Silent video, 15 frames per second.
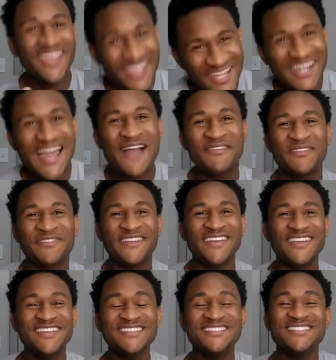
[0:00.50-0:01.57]
Hey Lava
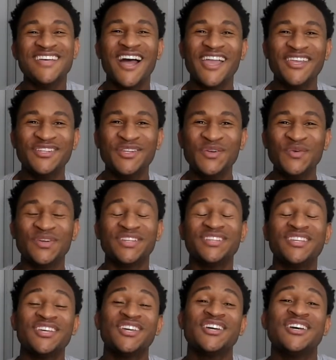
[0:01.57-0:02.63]
fans, how you
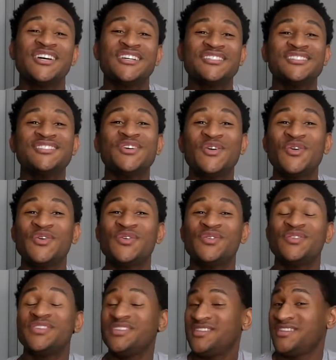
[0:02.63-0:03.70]
doing? So,
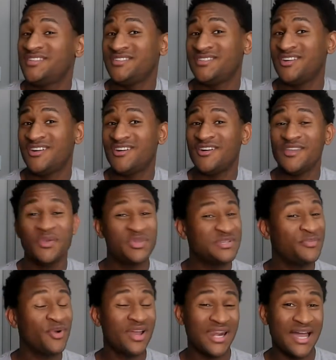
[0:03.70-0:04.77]
y'all, it's
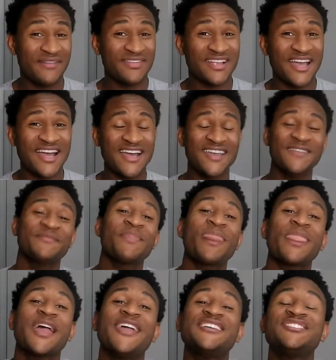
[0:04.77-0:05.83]
your boy Lavaguy.
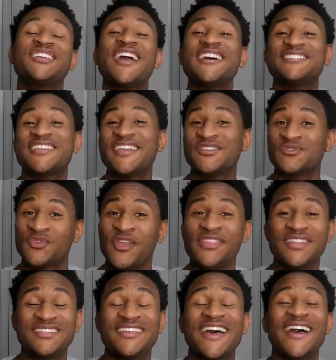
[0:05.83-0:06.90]
As you guys can read
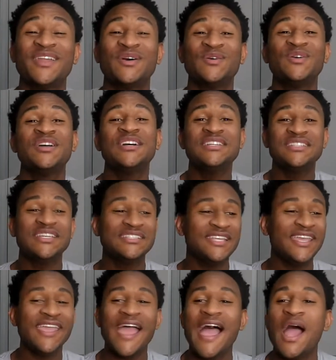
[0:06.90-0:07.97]
the title,
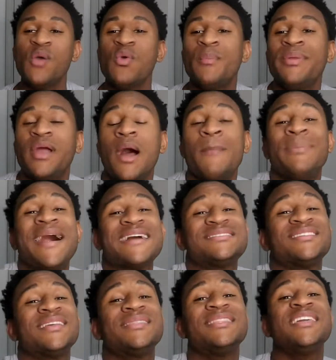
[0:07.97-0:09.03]
today I will be
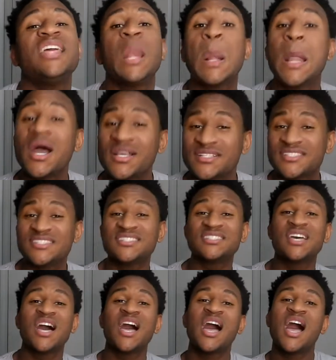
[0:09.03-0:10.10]
unboxing the Luxe
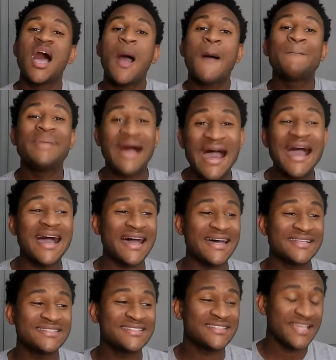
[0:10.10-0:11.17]

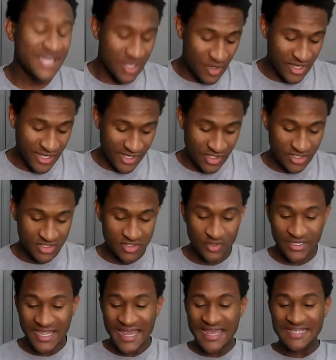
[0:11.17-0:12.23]
pods. Okay, so
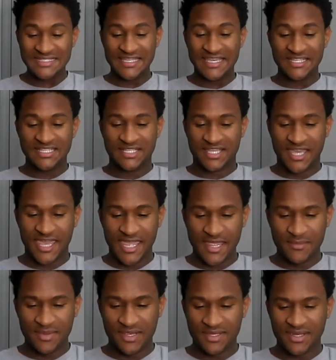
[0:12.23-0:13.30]
you guys, it
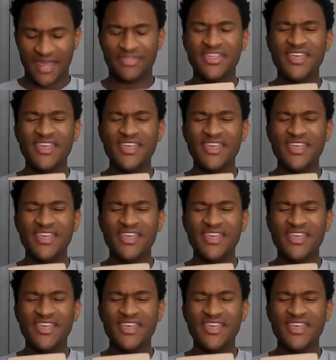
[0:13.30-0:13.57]
came in